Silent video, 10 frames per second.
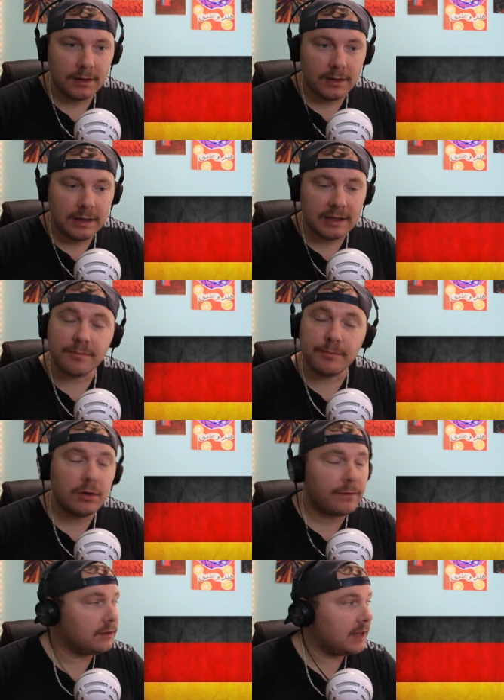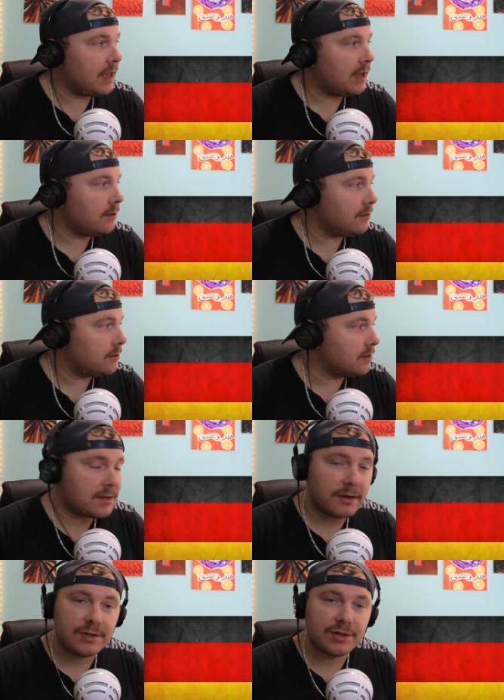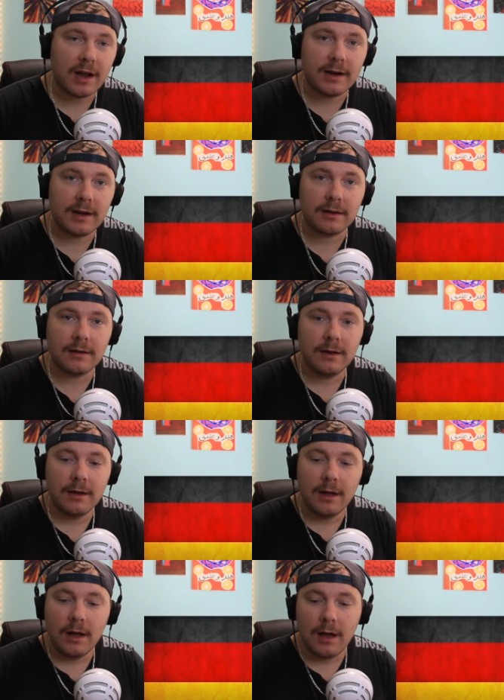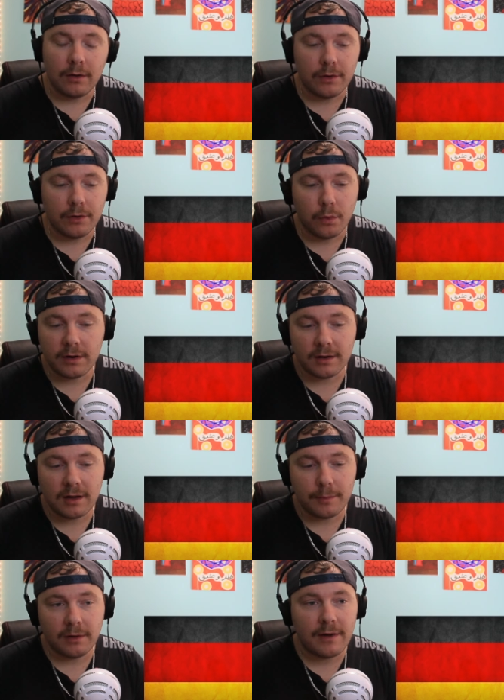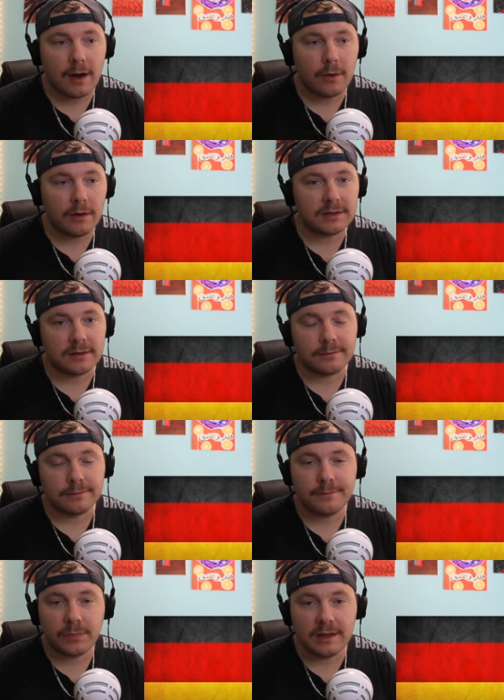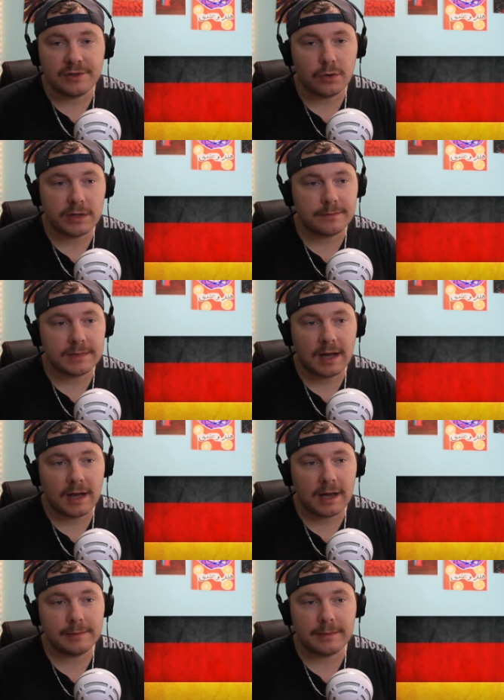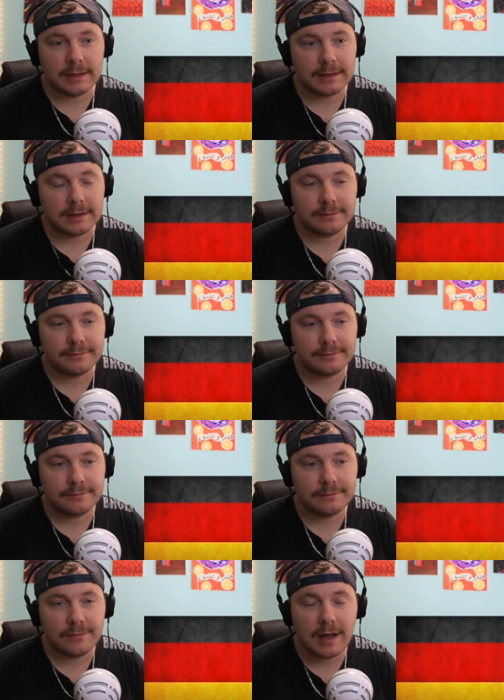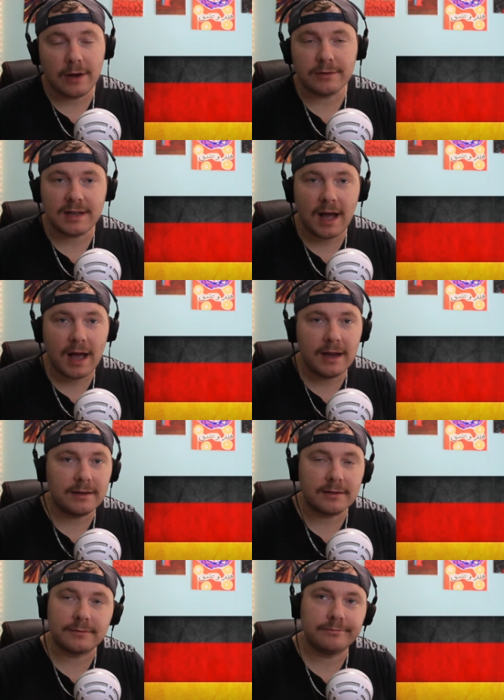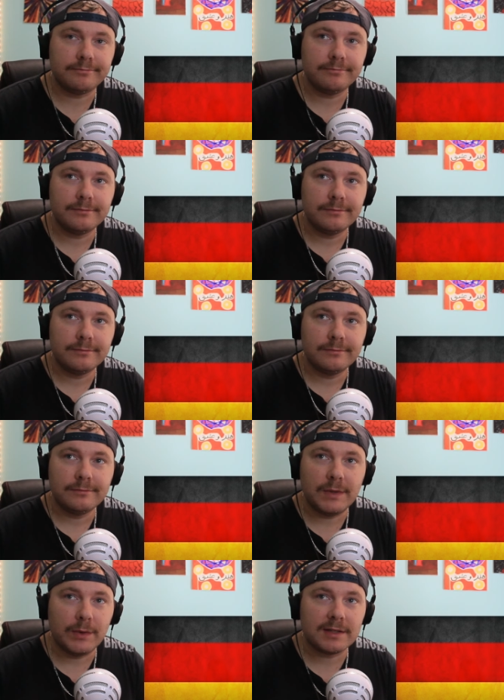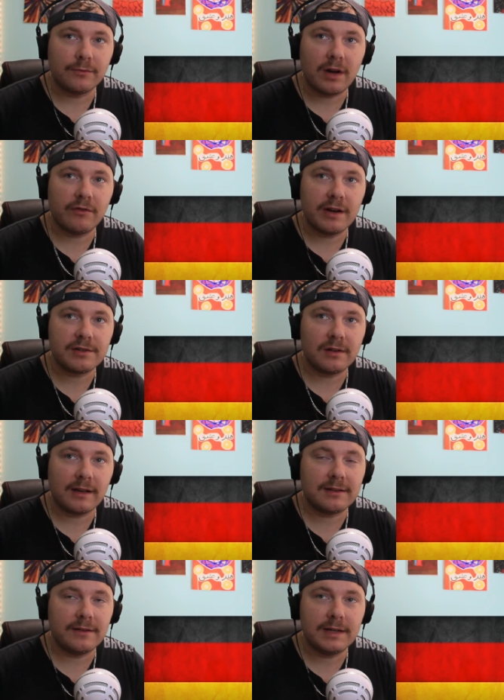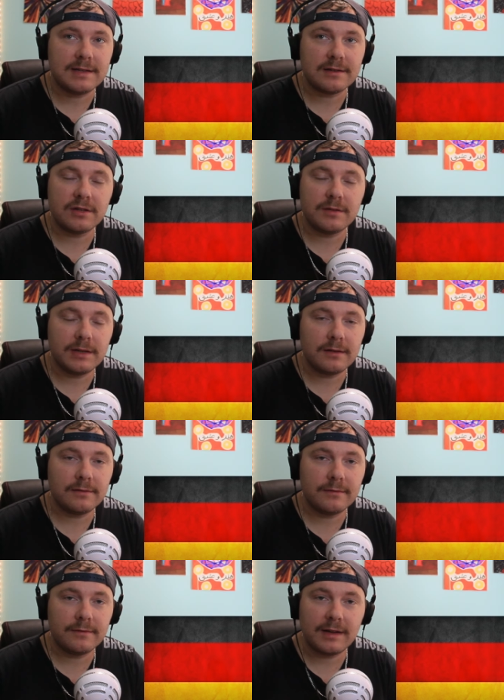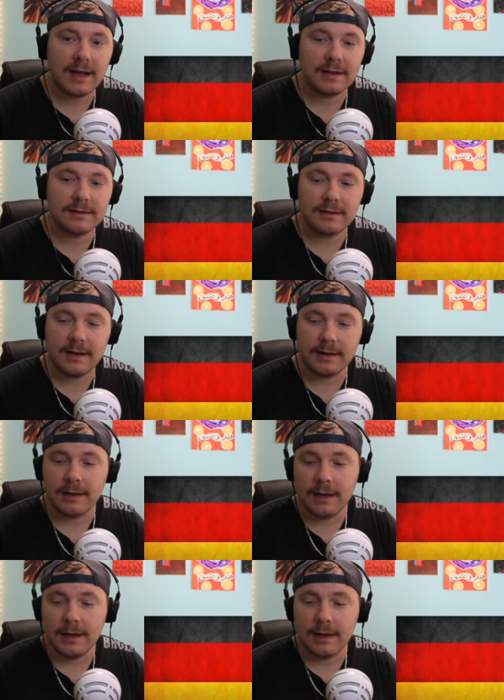It's a beautiful day, the sun is shining. I'll go to work in a couple of hours and enjoy some time outside and doing some recreational activities. It should be a fantastic day.